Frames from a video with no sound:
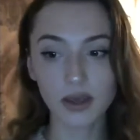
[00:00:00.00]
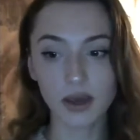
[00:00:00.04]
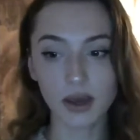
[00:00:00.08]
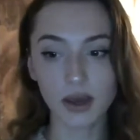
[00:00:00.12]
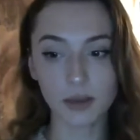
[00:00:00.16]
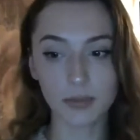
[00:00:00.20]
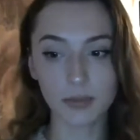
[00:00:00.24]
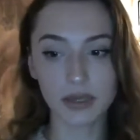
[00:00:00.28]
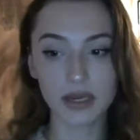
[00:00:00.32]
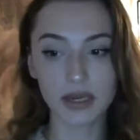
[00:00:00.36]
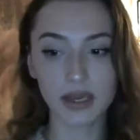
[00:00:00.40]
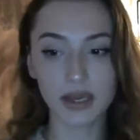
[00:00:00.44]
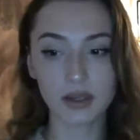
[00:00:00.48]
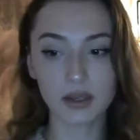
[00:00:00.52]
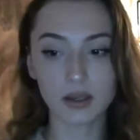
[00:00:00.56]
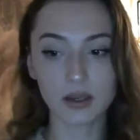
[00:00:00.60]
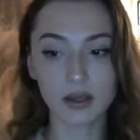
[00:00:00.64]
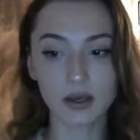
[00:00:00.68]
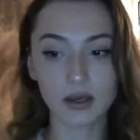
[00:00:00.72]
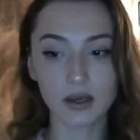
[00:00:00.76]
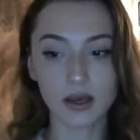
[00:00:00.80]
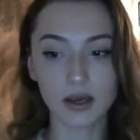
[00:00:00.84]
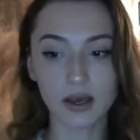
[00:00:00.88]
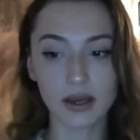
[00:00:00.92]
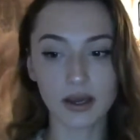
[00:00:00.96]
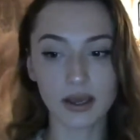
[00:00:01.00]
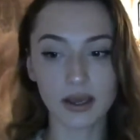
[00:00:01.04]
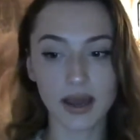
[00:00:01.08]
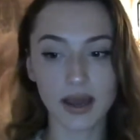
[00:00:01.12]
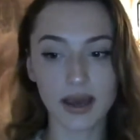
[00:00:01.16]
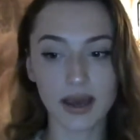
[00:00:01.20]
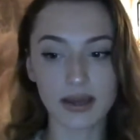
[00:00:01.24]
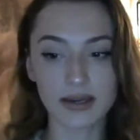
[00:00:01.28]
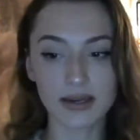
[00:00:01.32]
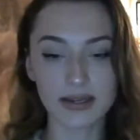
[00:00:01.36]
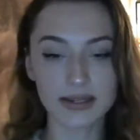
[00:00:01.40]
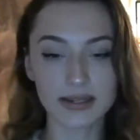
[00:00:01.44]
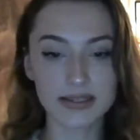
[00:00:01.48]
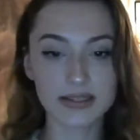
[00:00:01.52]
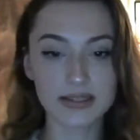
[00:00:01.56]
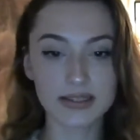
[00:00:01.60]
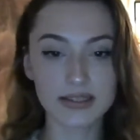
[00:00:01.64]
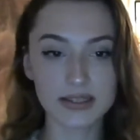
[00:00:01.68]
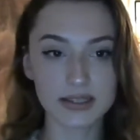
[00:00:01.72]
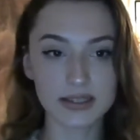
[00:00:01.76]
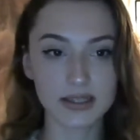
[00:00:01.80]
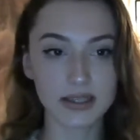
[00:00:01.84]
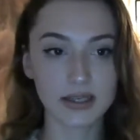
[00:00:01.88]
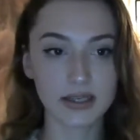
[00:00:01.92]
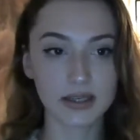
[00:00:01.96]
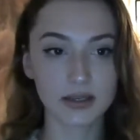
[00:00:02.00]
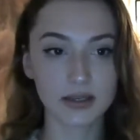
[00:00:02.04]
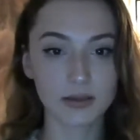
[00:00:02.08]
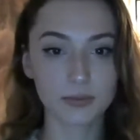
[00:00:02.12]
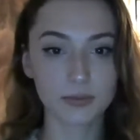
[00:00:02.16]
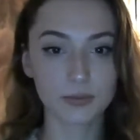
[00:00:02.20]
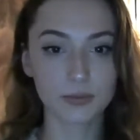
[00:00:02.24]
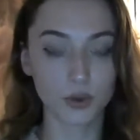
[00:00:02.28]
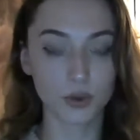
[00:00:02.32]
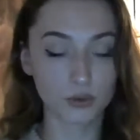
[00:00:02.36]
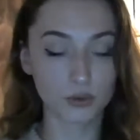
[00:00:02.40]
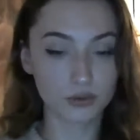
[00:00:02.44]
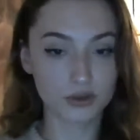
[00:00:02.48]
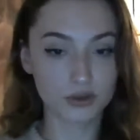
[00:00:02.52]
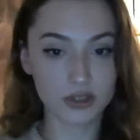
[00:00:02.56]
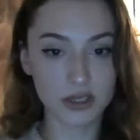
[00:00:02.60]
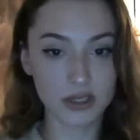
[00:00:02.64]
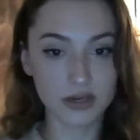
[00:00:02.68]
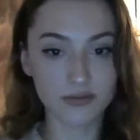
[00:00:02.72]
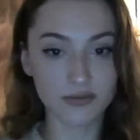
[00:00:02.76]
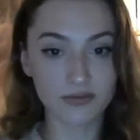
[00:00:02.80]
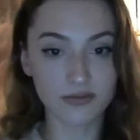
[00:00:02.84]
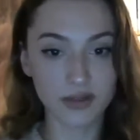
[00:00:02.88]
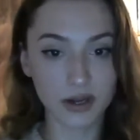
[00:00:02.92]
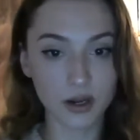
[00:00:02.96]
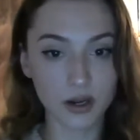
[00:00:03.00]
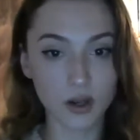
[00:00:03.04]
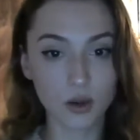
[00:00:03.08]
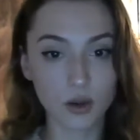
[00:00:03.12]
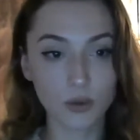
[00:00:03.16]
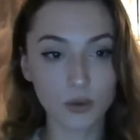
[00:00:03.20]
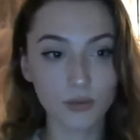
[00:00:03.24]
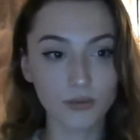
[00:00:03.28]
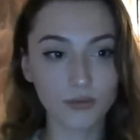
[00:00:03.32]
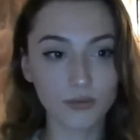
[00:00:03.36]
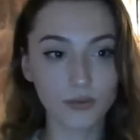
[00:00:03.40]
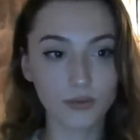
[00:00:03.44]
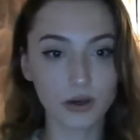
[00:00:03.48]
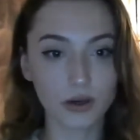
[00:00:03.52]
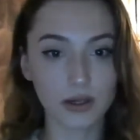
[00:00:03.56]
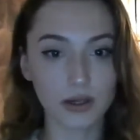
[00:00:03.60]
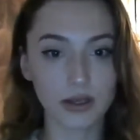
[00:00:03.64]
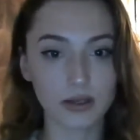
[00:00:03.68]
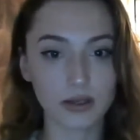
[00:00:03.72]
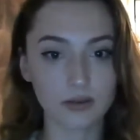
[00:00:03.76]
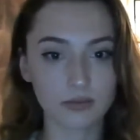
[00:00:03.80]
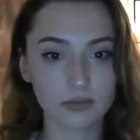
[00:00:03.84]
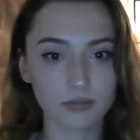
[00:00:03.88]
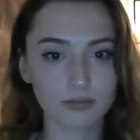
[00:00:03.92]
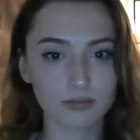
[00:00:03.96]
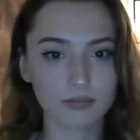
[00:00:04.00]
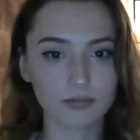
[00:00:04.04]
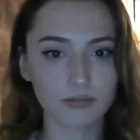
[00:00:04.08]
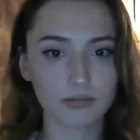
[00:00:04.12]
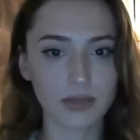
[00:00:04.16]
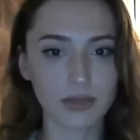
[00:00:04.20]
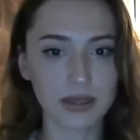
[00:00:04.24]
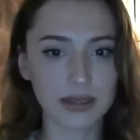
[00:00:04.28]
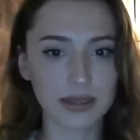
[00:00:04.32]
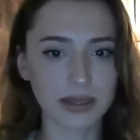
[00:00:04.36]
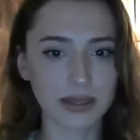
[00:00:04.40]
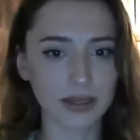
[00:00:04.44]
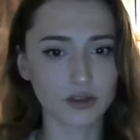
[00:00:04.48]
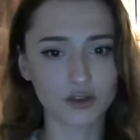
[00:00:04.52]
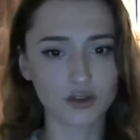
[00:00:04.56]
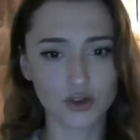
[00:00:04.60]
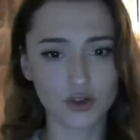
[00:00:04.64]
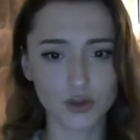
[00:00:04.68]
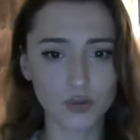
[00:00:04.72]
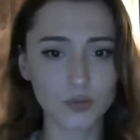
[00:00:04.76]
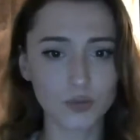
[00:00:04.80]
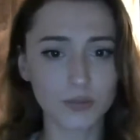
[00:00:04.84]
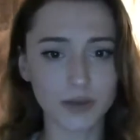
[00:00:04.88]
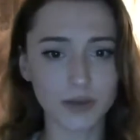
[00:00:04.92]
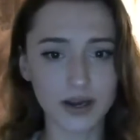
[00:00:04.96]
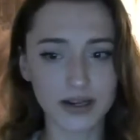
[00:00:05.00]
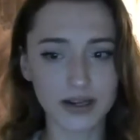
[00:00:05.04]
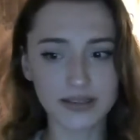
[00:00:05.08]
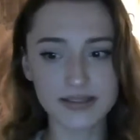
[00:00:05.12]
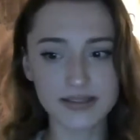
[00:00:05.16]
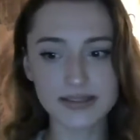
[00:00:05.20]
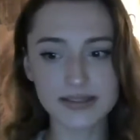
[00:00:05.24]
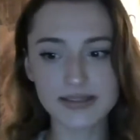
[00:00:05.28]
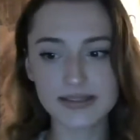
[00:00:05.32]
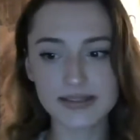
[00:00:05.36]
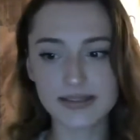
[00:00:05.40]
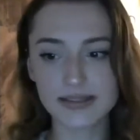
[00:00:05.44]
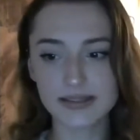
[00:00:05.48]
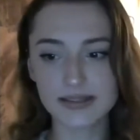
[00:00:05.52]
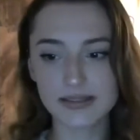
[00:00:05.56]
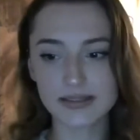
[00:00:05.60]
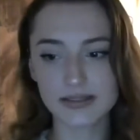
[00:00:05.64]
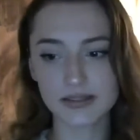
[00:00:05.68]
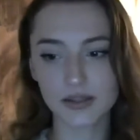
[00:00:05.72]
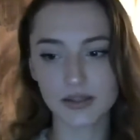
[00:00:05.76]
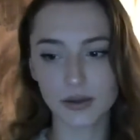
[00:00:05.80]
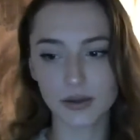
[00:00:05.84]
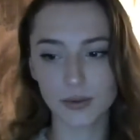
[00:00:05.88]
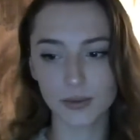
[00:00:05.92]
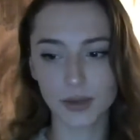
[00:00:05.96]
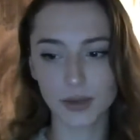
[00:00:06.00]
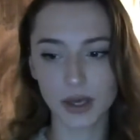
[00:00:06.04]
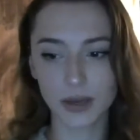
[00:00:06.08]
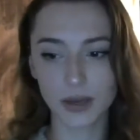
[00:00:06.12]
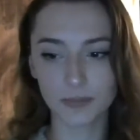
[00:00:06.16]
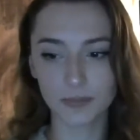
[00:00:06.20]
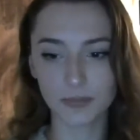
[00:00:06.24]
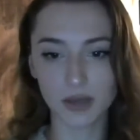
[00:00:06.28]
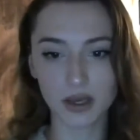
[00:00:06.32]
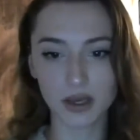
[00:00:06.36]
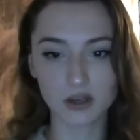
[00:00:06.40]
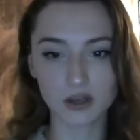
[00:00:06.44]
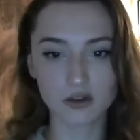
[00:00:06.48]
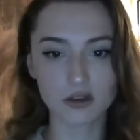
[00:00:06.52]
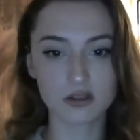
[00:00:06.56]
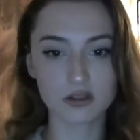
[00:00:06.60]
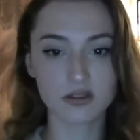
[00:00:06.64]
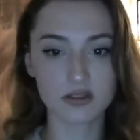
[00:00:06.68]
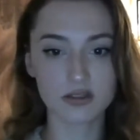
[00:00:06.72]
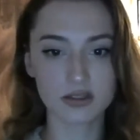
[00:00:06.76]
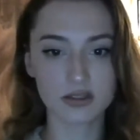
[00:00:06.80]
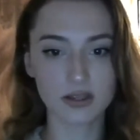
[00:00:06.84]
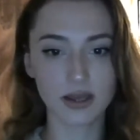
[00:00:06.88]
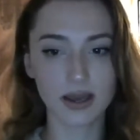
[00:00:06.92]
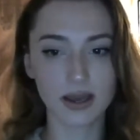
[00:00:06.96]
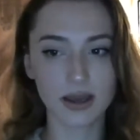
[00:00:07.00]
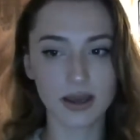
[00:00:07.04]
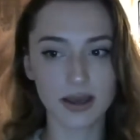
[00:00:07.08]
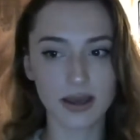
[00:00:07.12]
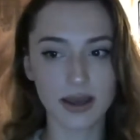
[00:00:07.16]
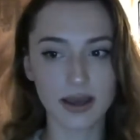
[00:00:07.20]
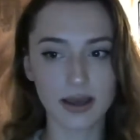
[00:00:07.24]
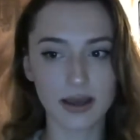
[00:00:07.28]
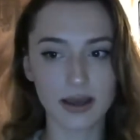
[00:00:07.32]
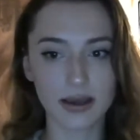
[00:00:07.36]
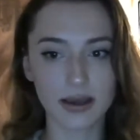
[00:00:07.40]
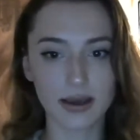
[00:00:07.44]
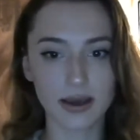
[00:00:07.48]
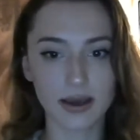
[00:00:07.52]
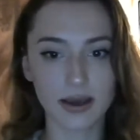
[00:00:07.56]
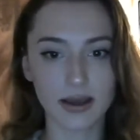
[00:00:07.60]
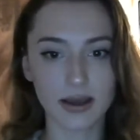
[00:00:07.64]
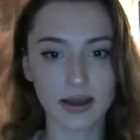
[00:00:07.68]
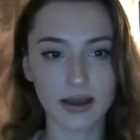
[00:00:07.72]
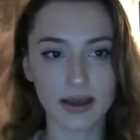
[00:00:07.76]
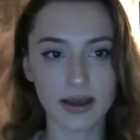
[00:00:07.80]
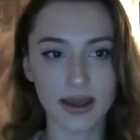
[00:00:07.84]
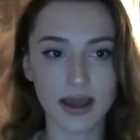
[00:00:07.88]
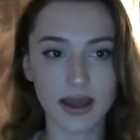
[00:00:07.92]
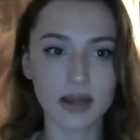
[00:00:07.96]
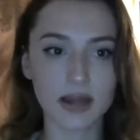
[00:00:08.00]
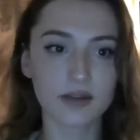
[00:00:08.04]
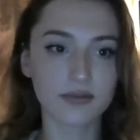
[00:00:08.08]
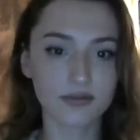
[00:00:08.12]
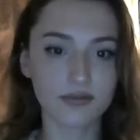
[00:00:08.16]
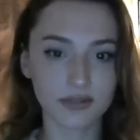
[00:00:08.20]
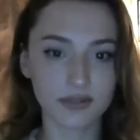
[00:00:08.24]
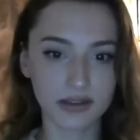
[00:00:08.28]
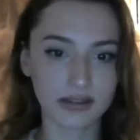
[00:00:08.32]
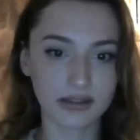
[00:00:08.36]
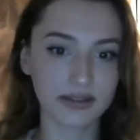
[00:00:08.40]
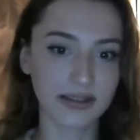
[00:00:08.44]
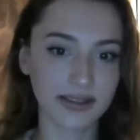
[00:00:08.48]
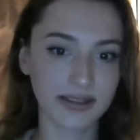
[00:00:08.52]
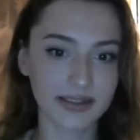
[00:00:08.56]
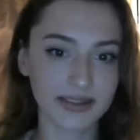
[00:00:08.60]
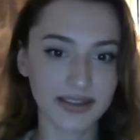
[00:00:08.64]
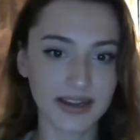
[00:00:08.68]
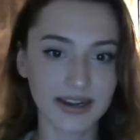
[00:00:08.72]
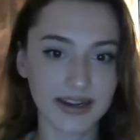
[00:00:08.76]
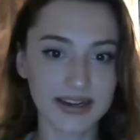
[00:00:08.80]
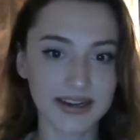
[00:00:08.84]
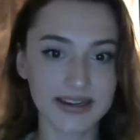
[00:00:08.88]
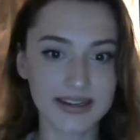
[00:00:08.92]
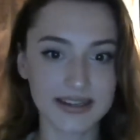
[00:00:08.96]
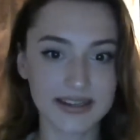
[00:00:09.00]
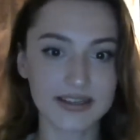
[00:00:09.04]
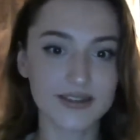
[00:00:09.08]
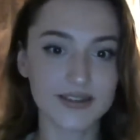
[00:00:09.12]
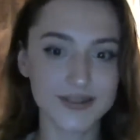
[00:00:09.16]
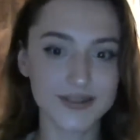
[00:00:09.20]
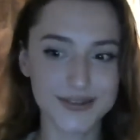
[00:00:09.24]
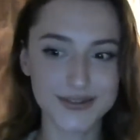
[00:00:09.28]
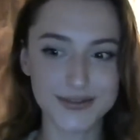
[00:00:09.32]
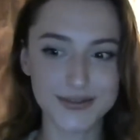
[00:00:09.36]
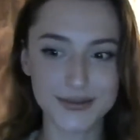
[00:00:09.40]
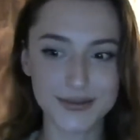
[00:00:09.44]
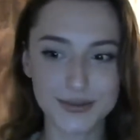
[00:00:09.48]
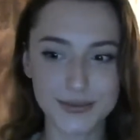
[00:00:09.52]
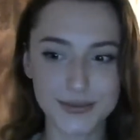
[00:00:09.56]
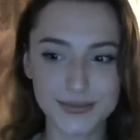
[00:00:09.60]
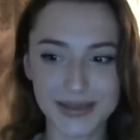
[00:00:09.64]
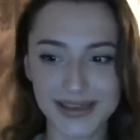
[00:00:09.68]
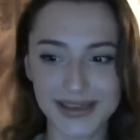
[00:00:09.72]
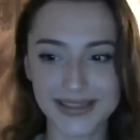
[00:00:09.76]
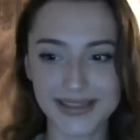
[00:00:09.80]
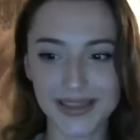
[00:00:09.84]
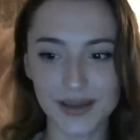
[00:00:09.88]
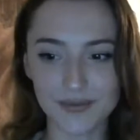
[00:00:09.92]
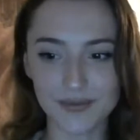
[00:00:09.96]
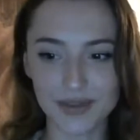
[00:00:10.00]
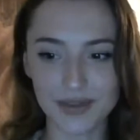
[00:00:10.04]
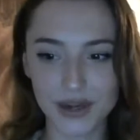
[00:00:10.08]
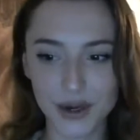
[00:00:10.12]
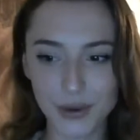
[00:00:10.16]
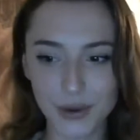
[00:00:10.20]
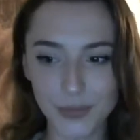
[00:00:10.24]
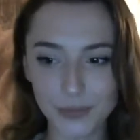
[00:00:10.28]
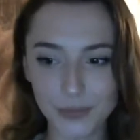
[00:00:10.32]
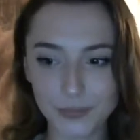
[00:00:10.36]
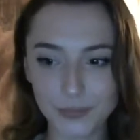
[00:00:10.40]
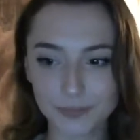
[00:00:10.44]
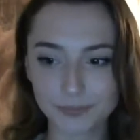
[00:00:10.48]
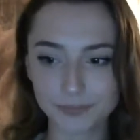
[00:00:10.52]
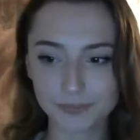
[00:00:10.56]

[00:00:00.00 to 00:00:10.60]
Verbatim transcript: I mean, I hadn't posted a video for like in like 2 months. So yeah, I had a feeling that I needed to make that video.